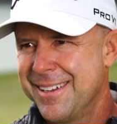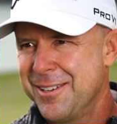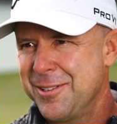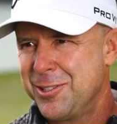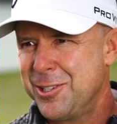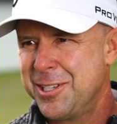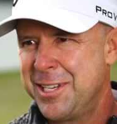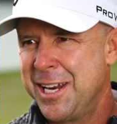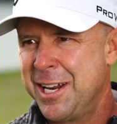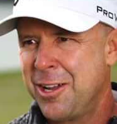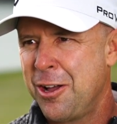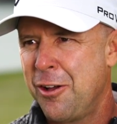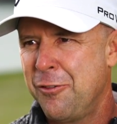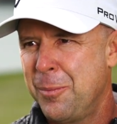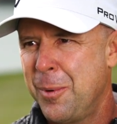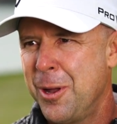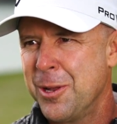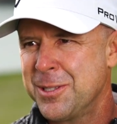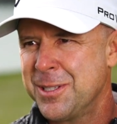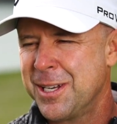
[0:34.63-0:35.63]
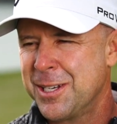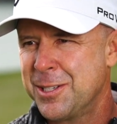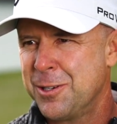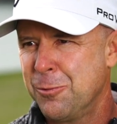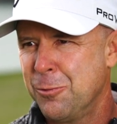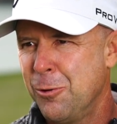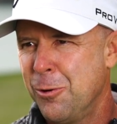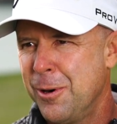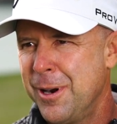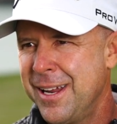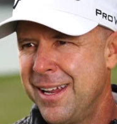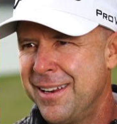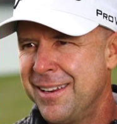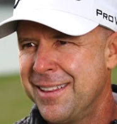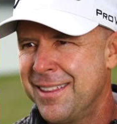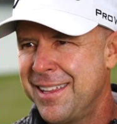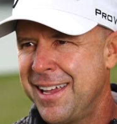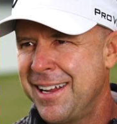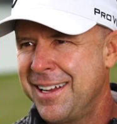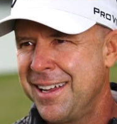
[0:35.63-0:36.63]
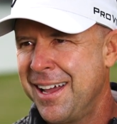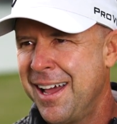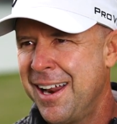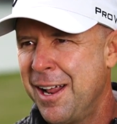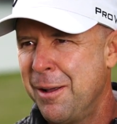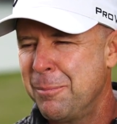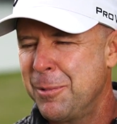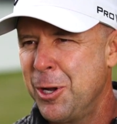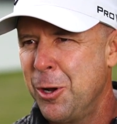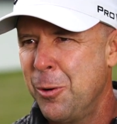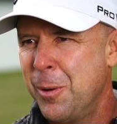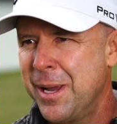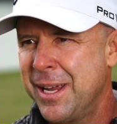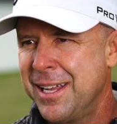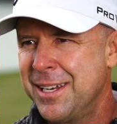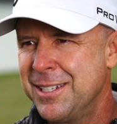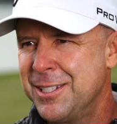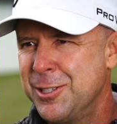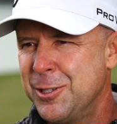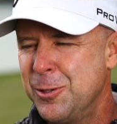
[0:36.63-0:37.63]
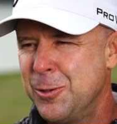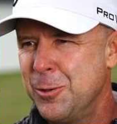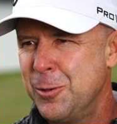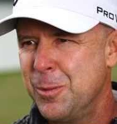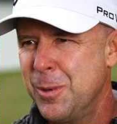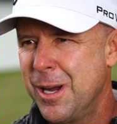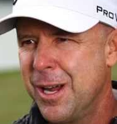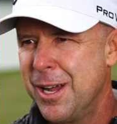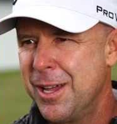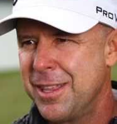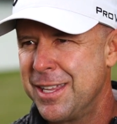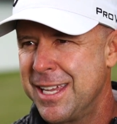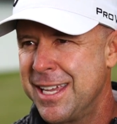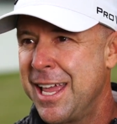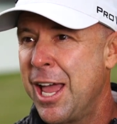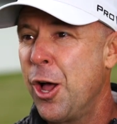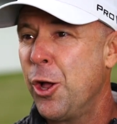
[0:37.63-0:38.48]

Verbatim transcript: Just hitting golf balls next to Rory, and thank God I'm going into the